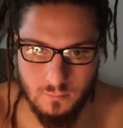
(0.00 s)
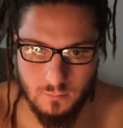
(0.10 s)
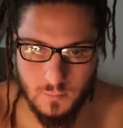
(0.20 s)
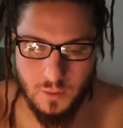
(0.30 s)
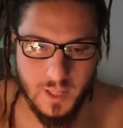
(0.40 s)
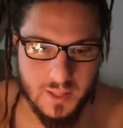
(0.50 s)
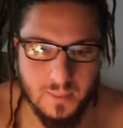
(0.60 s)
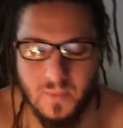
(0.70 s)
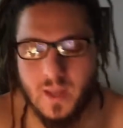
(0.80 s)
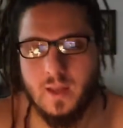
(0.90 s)
Alright.
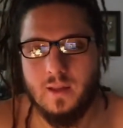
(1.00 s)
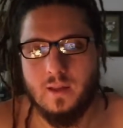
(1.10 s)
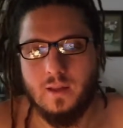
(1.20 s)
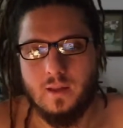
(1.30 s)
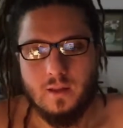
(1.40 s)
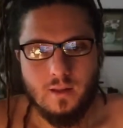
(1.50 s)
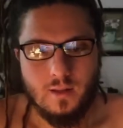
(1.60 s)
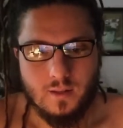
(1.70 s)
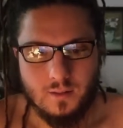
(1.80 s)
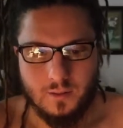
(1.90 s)

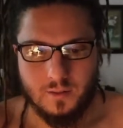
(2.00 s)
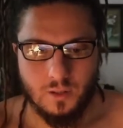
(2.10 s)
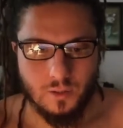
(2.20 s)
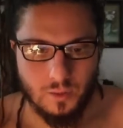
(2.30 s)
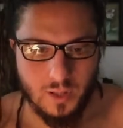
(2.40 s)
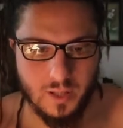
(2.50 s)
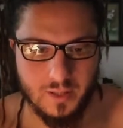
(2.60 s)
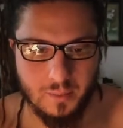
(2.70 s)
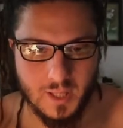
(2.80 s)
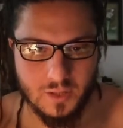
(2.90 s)
So the
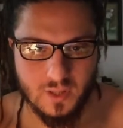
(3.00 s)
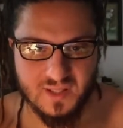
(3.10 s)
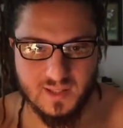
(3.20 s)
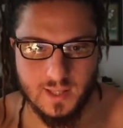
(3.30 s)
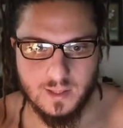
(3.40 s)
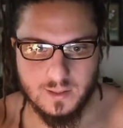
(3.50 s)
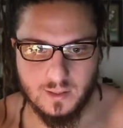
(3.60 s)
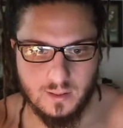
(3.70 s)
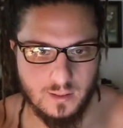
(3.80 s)
Picatrix says